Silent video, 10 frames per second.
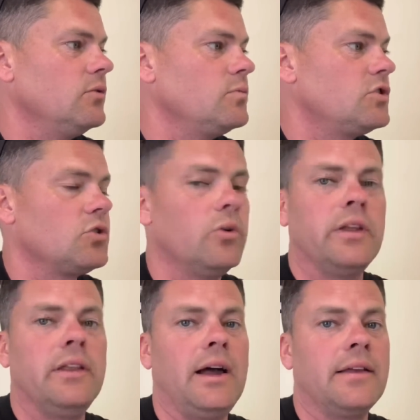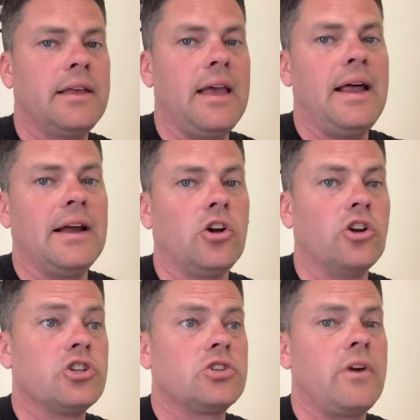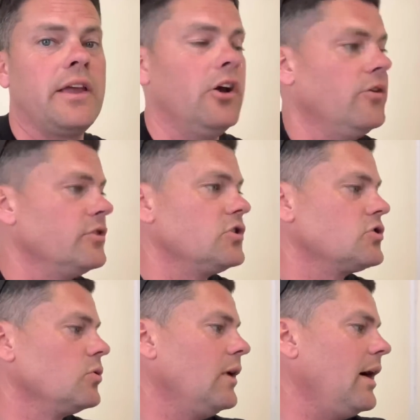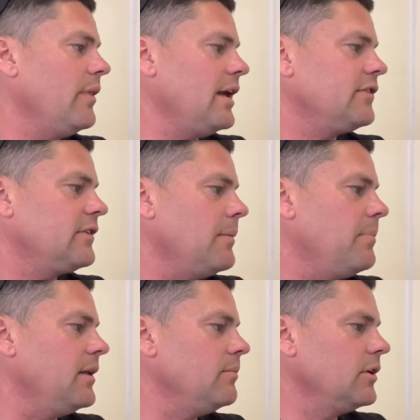getting our guys straight over to sort out that skipping,